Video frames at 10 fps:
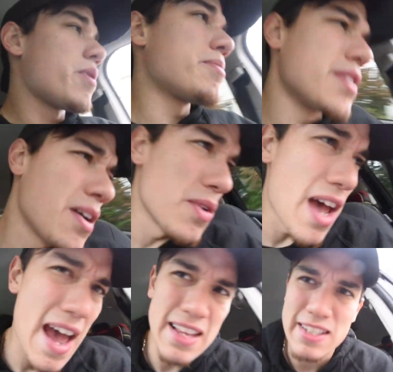the website. I wanna
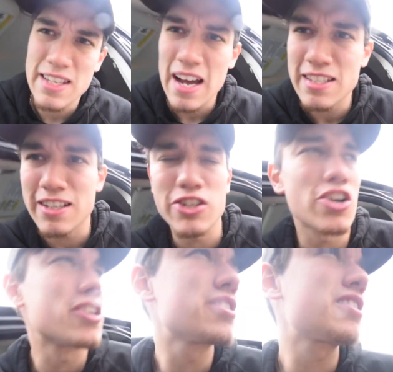add sizing
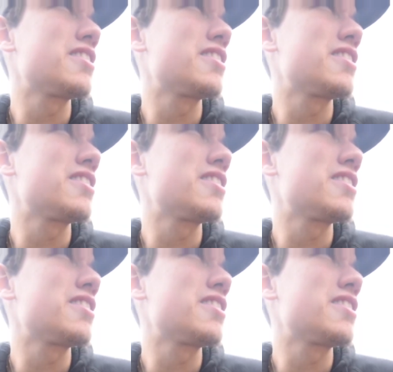charts,